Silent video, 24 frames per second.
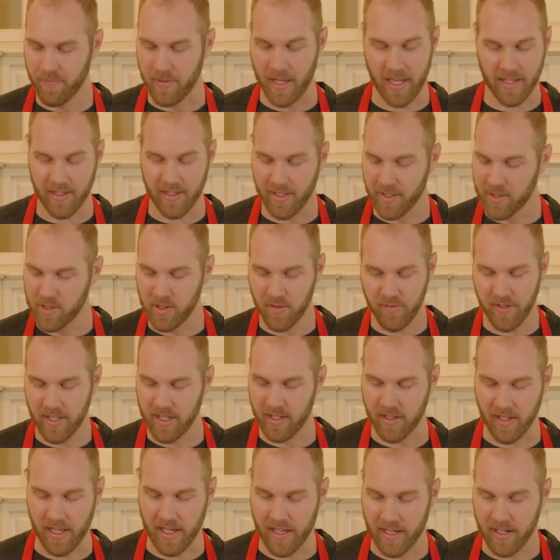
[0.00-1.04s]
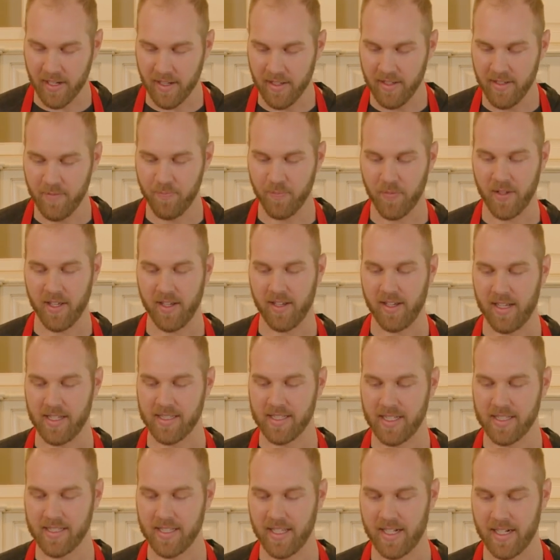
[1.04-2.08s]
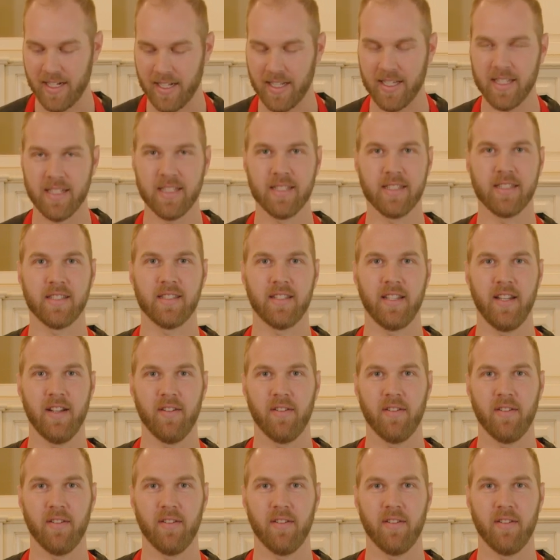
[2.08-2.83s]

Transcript: I like sous vide a lot. As I said, it is,